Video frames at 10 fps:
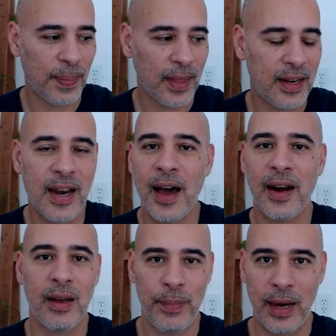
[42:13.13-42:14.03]
not
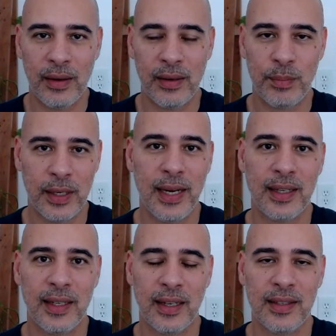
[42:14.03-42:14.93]
about
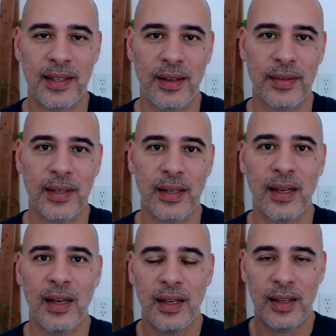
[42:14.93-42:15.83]
protecting ourselves.
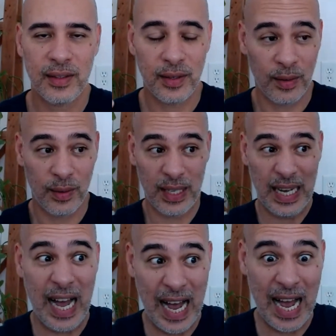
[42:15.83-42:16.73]
So,
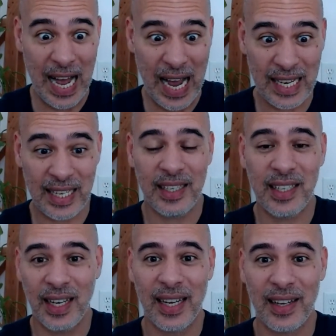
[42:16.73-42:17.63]
I need
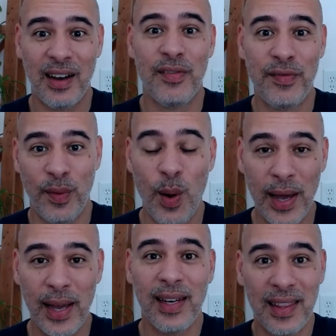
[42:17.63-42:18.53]
to
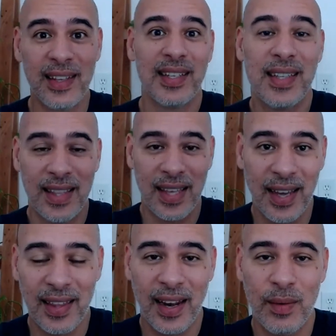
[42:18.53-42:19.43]
avoid this
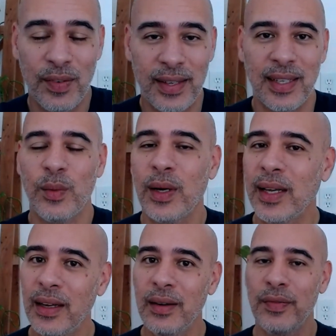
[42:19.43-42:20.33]
thing that I'm facing. What
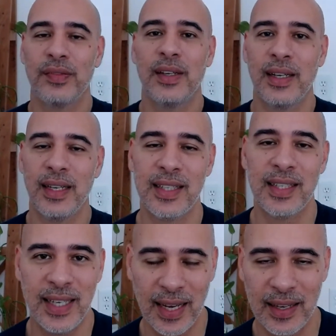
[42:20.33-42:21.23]
if
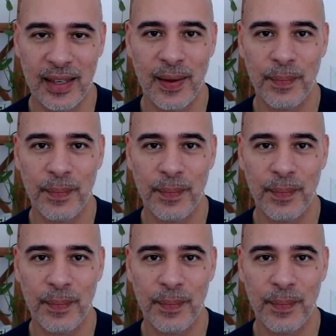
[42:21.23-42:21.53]
instead